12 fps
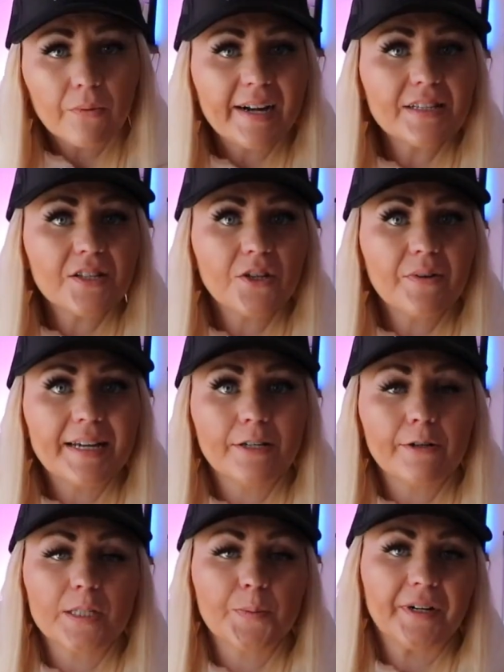right? So you get
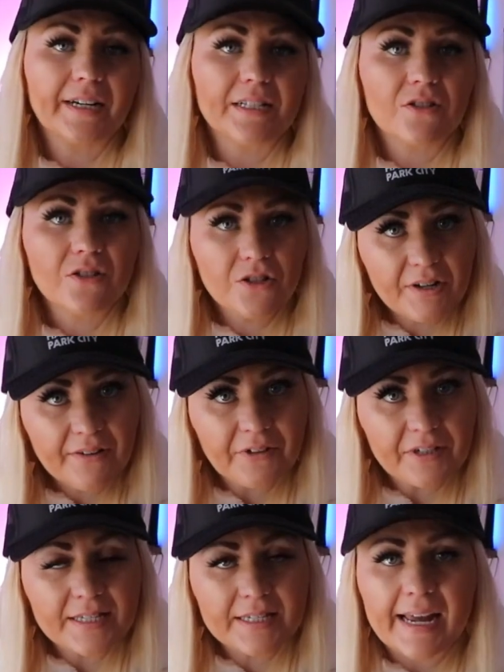to experience two
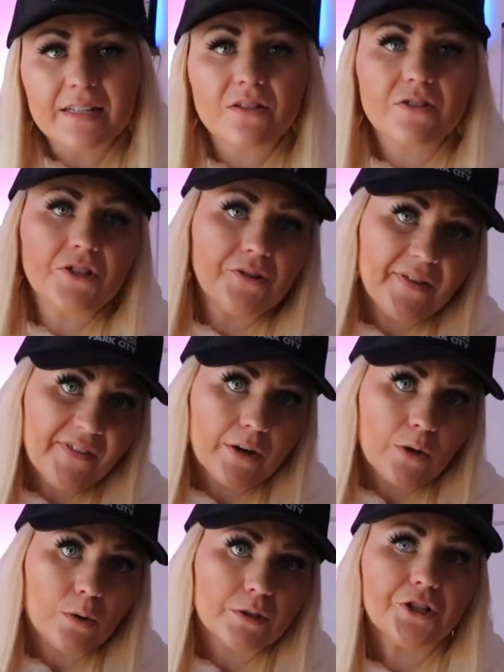different states, two
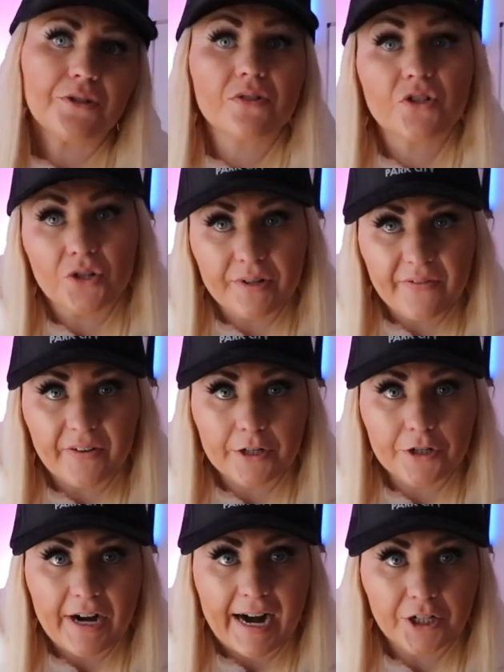different cultures, two different
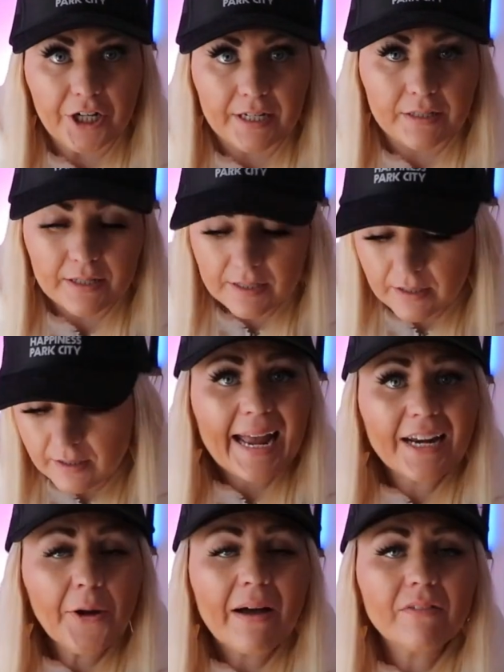attractions. And
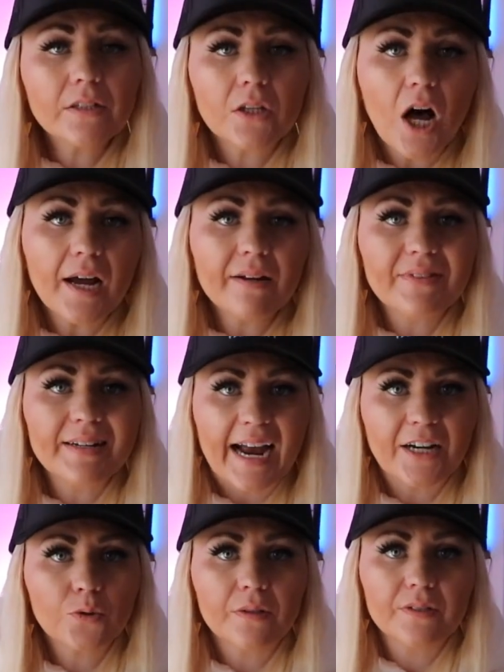you have a lot of
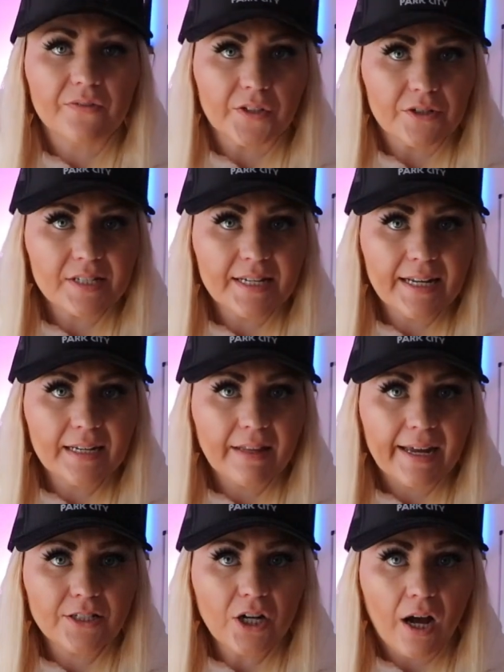natural diversity in
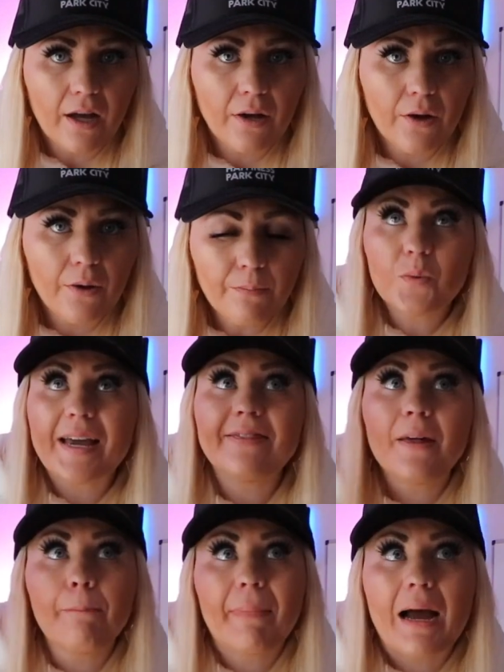Lake Tahoe. You
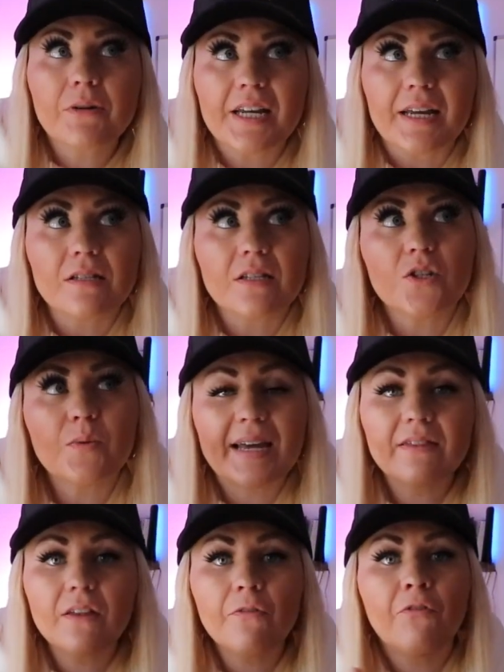get the mountains, you
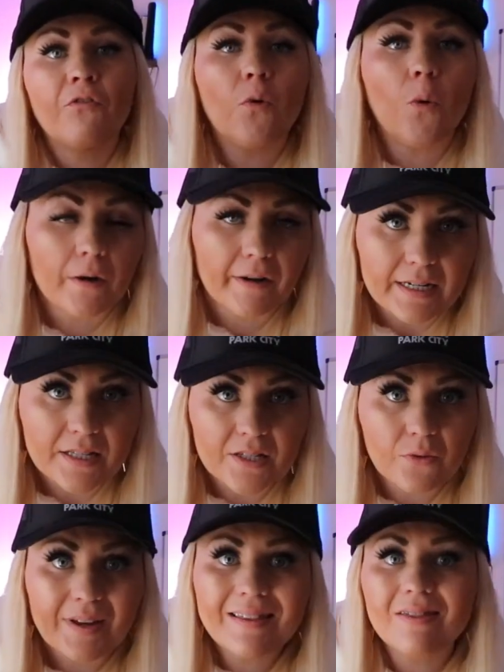get the forests,
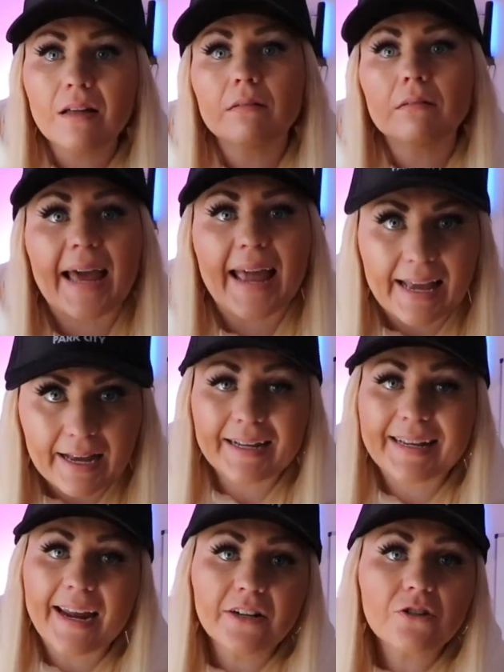you get the lake.
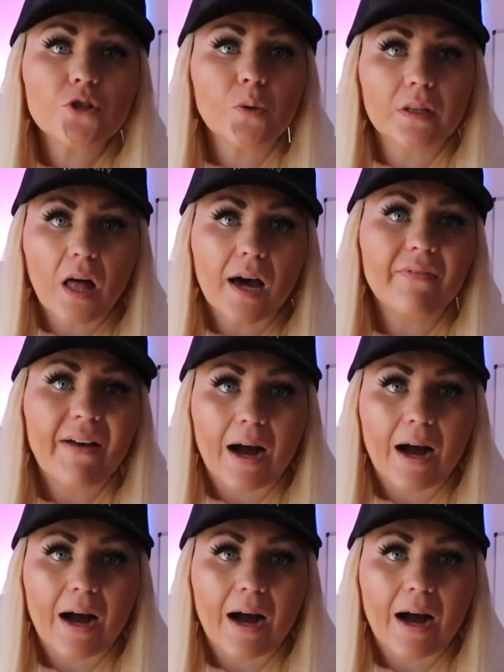It caters to a lot of